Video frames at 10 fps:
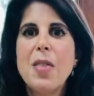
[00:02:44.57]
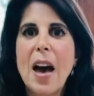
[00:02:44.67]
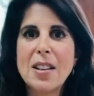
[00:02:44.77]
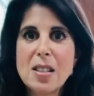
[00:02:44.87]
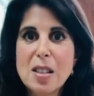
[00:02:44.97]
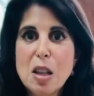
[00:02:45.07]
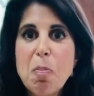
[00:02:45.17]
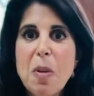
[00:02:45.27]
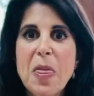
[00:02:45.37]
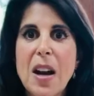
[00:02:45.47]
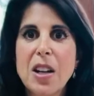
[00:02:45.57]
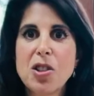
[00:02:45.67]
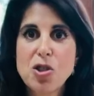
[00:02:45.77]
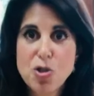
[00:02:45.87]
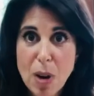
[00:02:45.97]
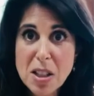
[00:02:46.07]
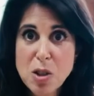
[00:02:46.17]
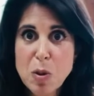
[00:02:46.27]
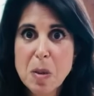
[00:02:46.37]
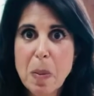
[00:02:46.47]
sympathetic
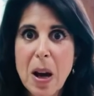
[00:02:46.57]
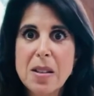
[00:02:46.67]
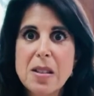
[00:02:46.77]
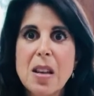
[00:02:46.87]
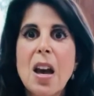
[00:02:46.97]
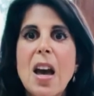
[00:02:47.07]
stress response